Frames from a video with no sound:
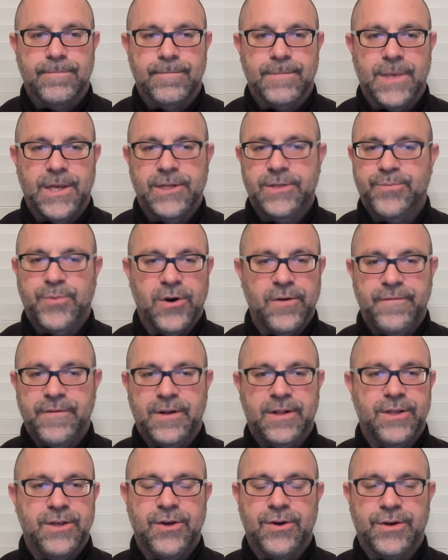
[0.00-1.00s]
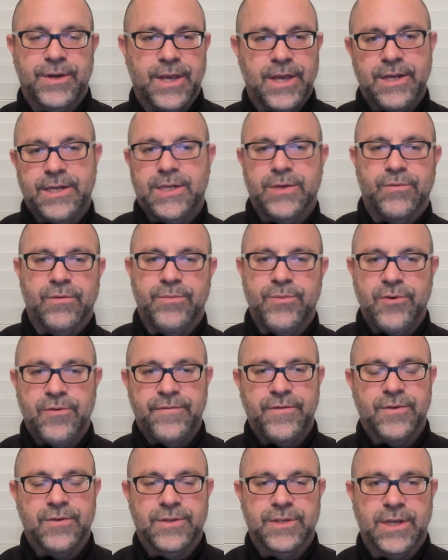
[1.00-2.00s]
It's perfectly okay to remove
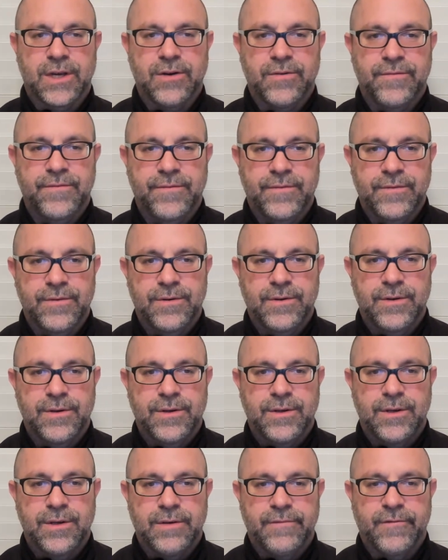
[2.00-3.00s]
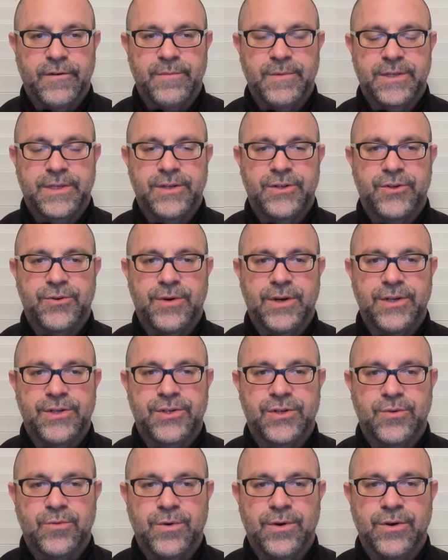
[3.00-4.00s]
yourself from a
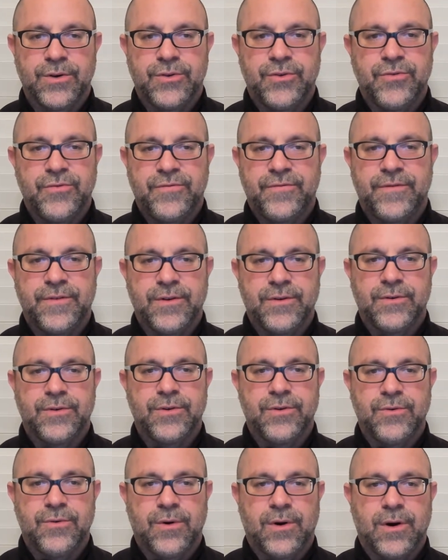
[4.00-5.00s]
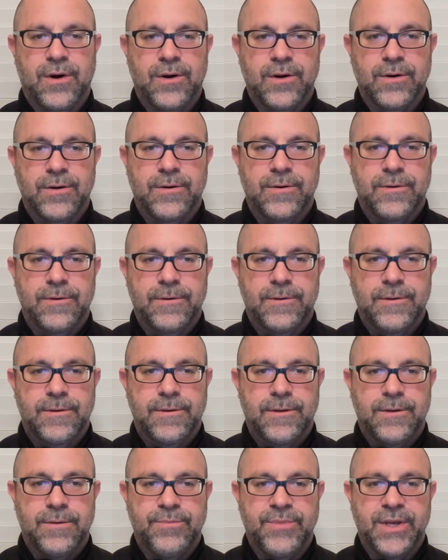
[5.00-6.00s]
situation where you feel you are
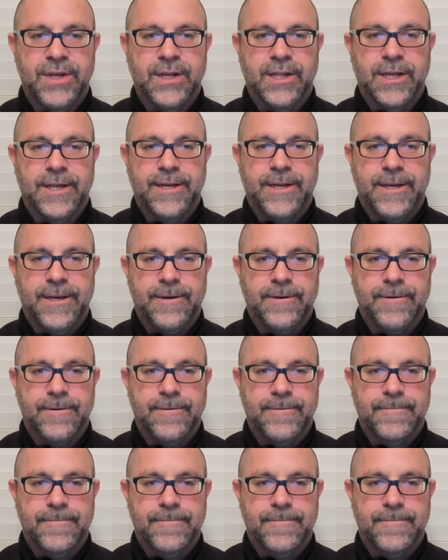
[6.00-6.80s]
being let down.